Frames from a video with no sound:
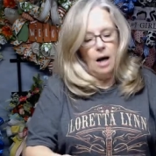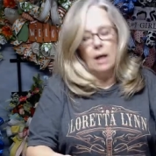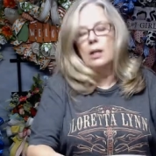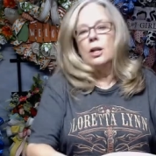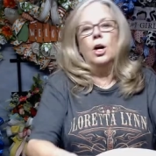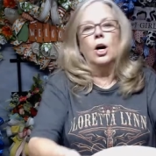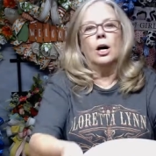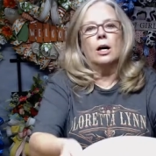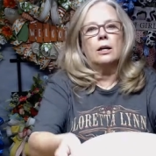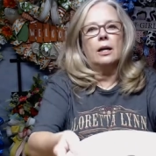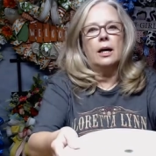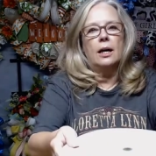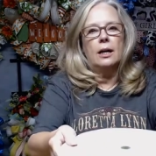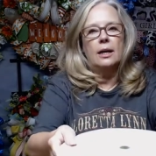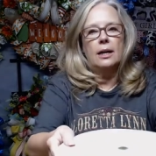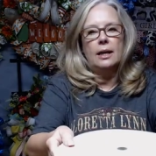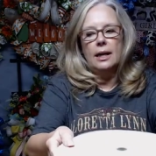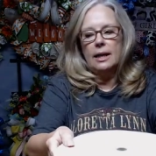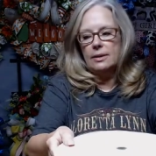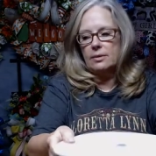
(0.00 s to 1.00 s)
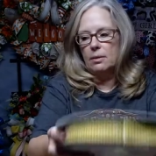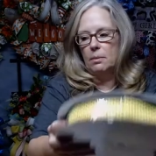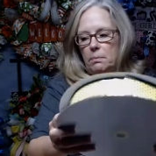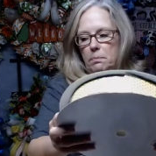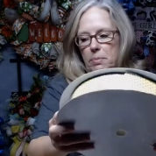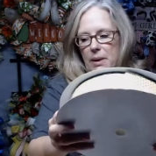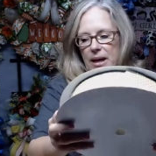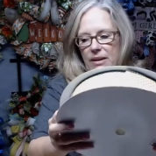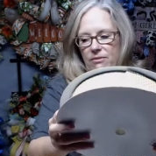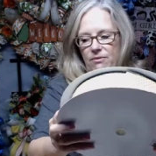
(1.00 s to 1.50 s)
Look, it's a
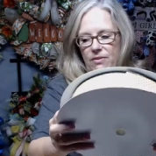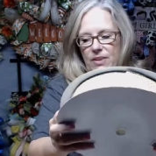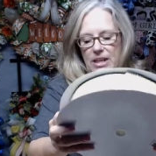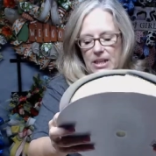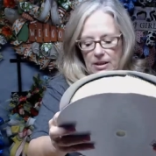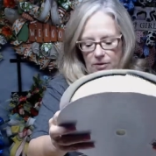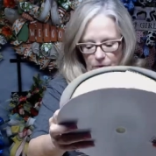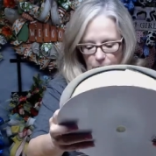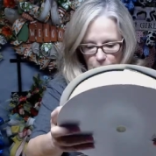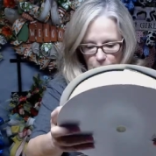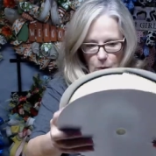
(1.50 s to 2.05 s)
big 50 foot